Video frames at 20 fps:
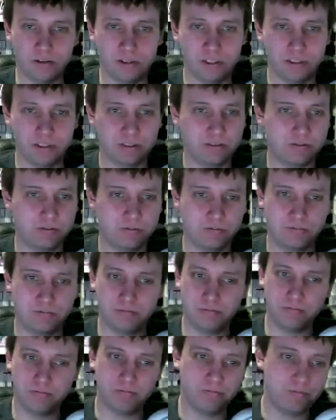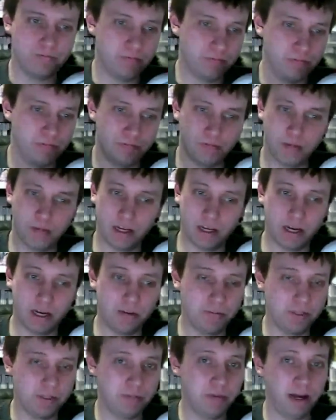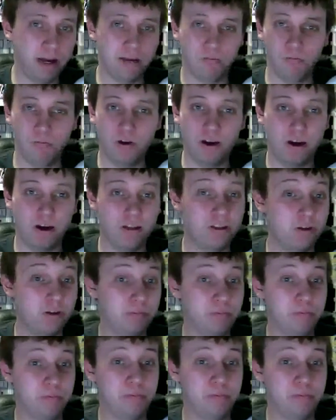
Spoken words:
just accompanied by one other